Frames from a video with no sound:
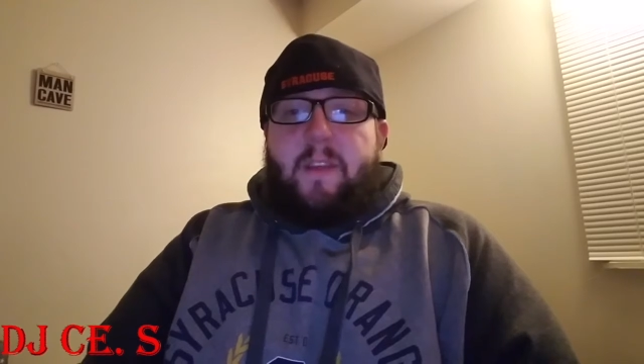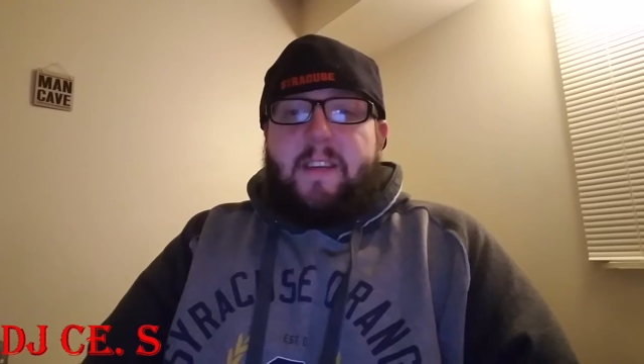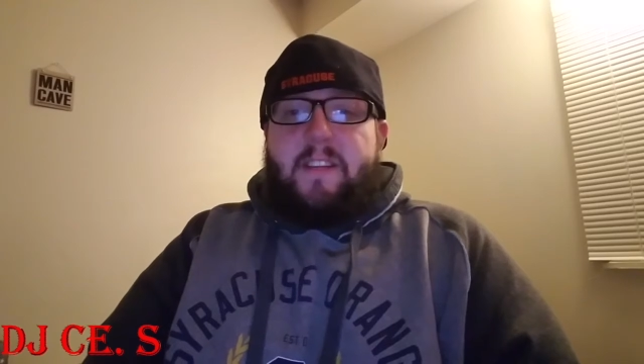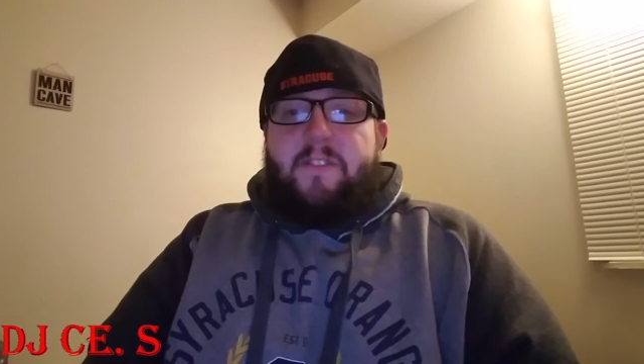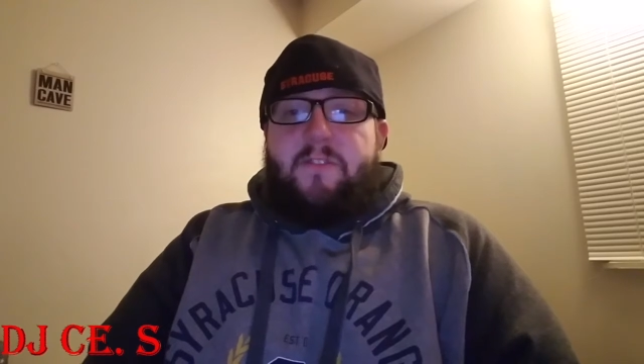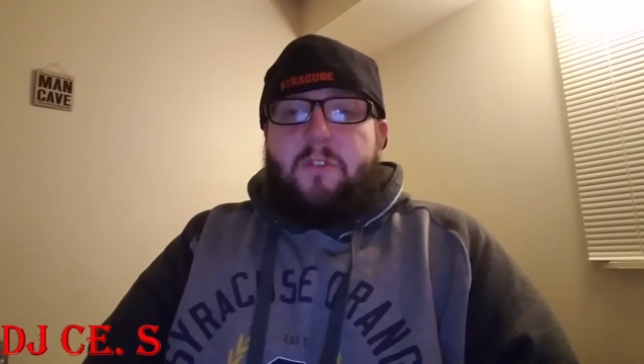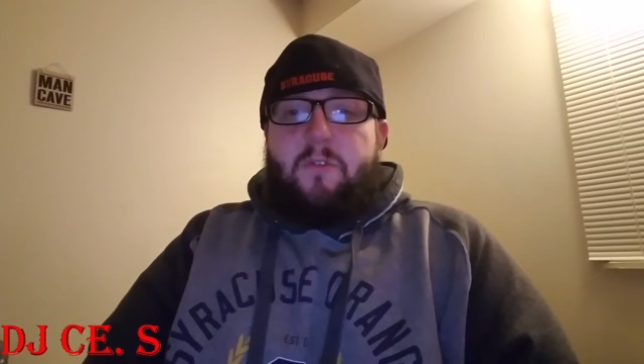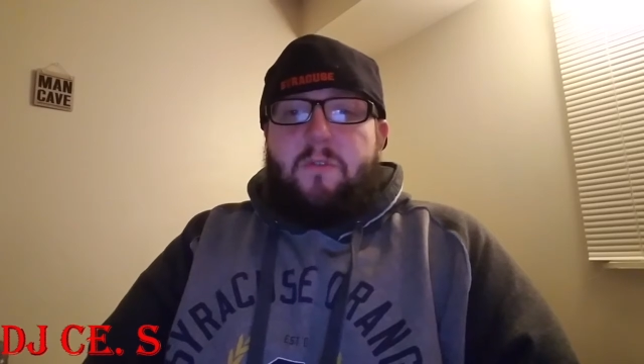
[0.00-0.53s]

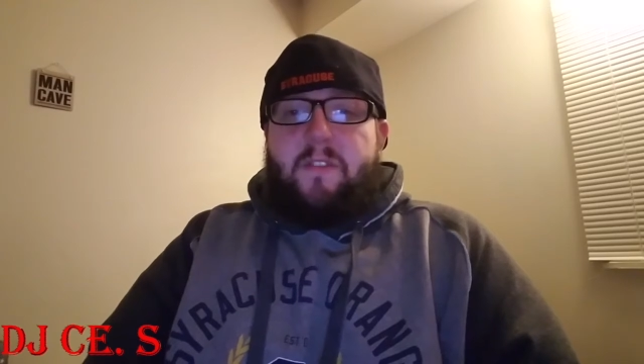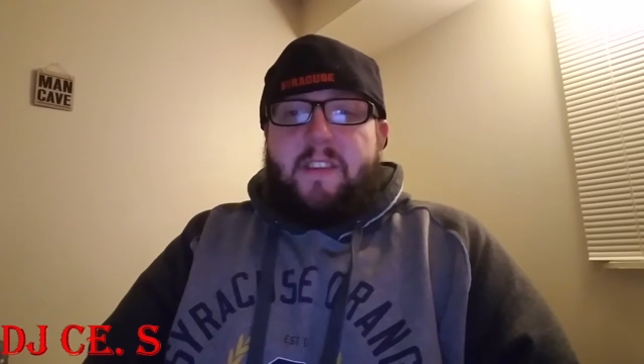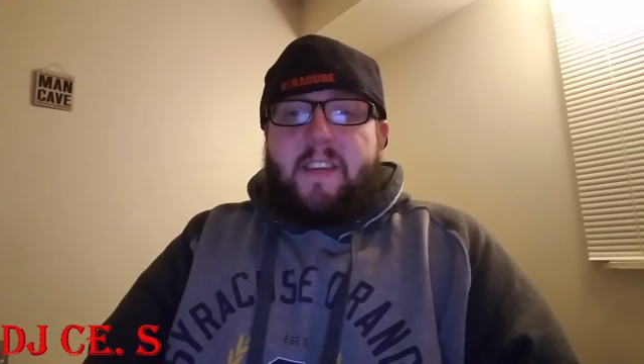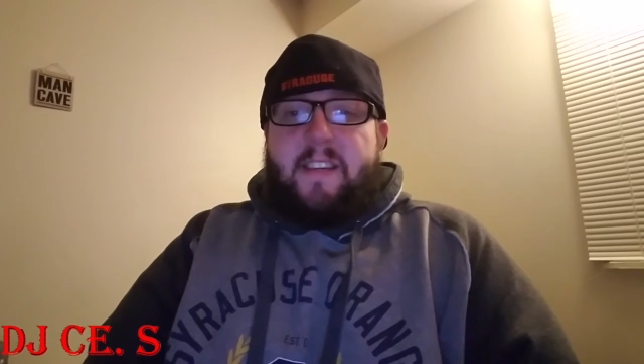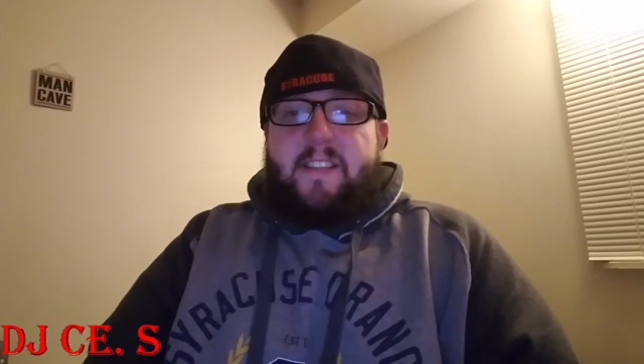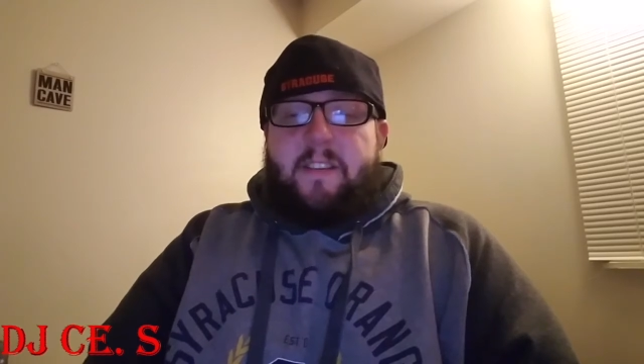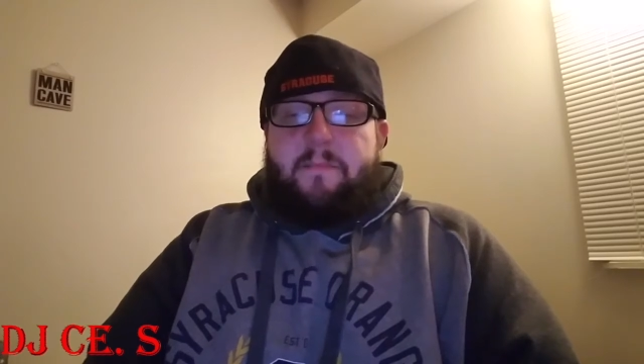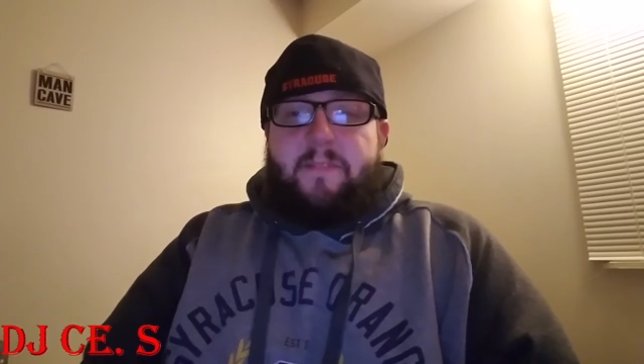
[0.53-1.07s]
really do
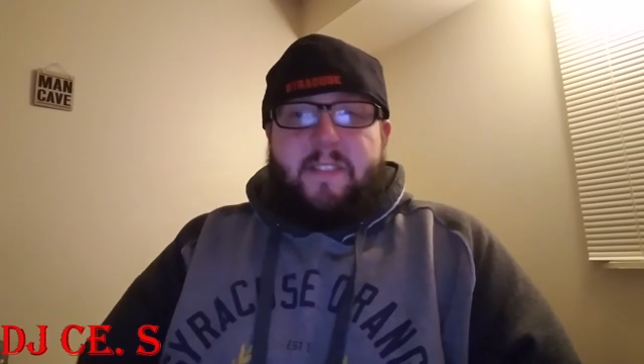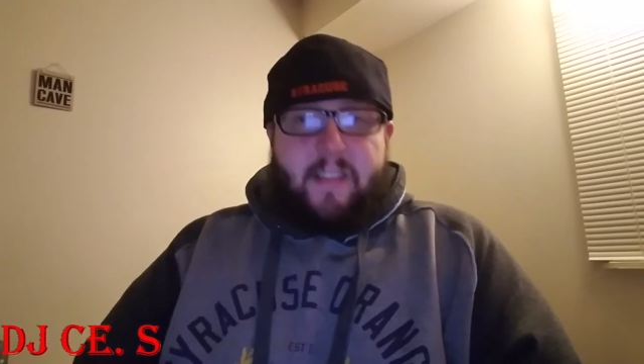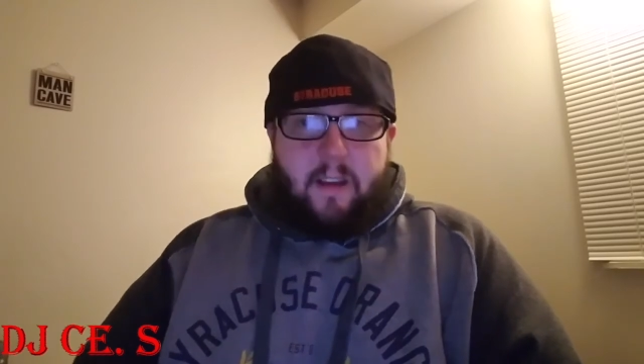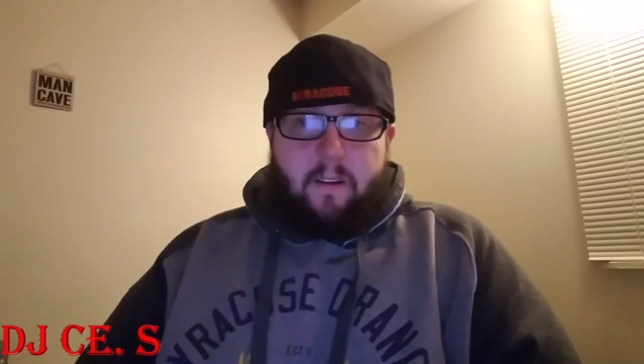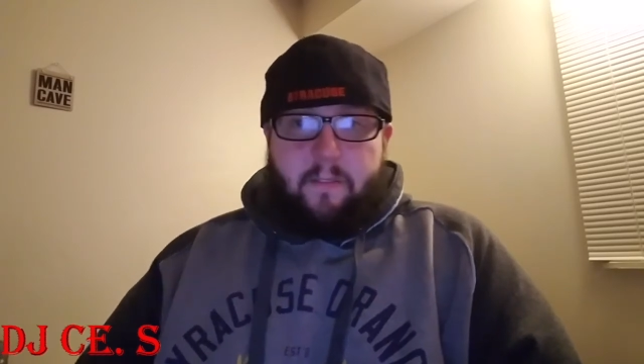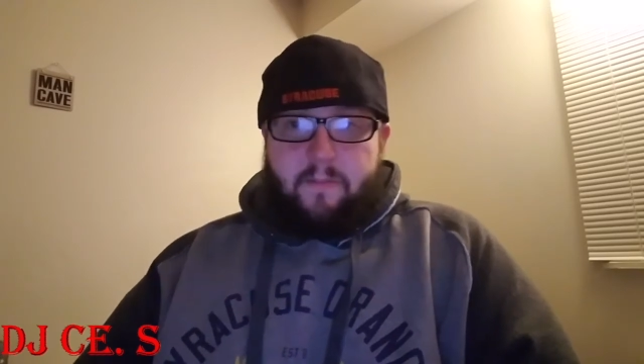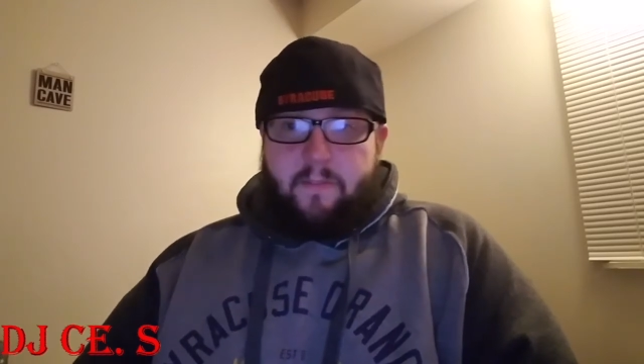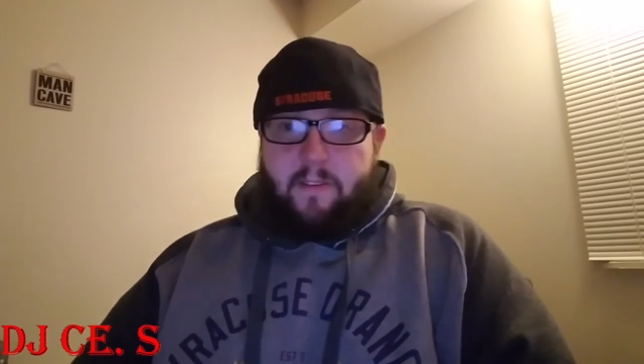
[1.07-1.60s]
things
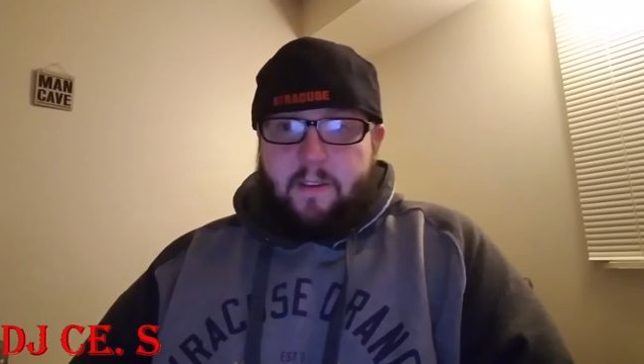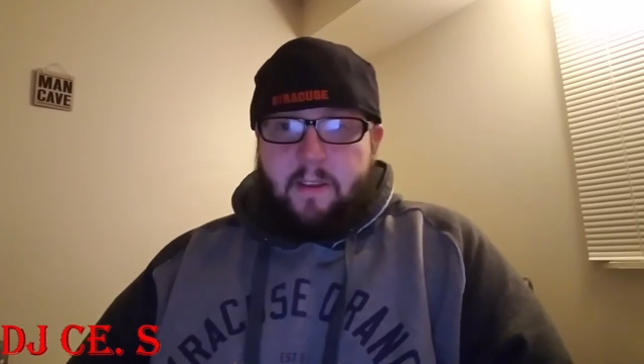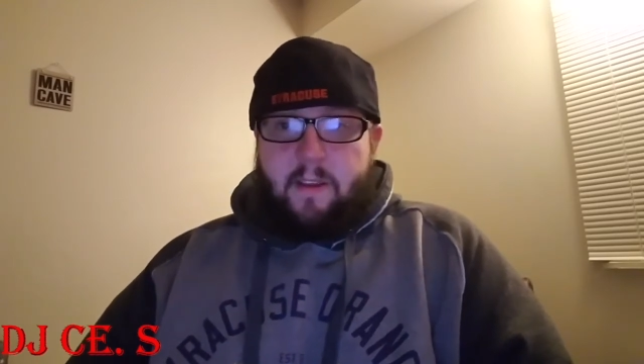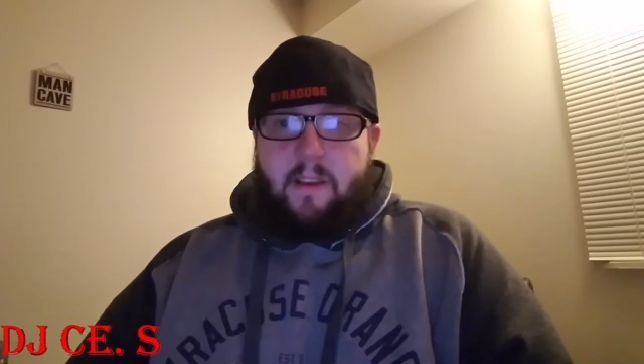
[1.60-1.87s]
himself.